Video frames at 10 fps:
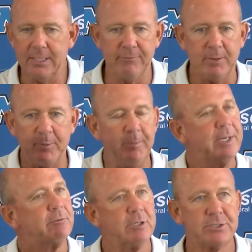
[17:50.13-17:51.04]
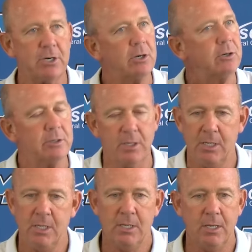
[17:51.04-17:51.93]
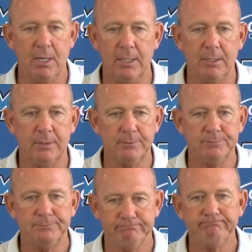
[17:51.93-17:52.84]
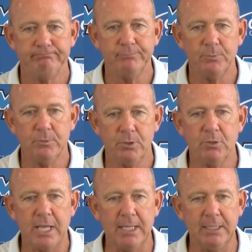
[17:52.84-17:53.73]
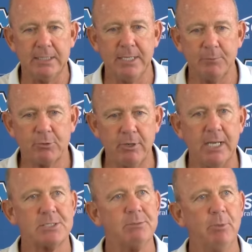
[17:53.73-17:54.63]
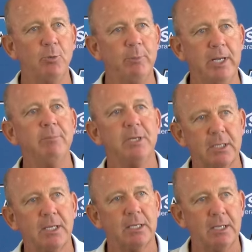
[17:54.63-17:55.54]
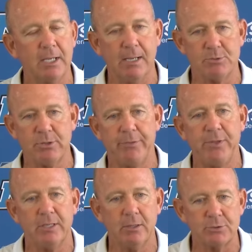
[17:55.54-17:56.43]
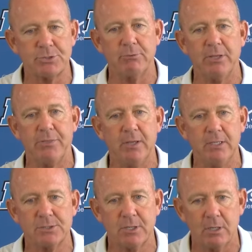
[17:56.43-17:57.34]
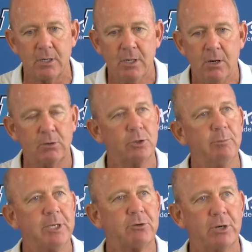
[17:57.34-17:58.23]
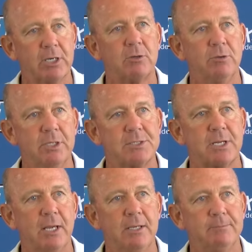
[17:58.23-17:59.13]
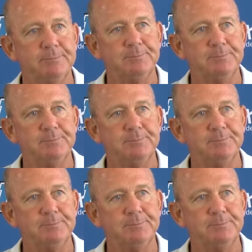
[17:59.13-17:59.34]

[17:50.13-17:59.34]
give up a big return. Uh, you can't let them create some momentum in the kicking game. So I think those three things are, are going to be critical in this game.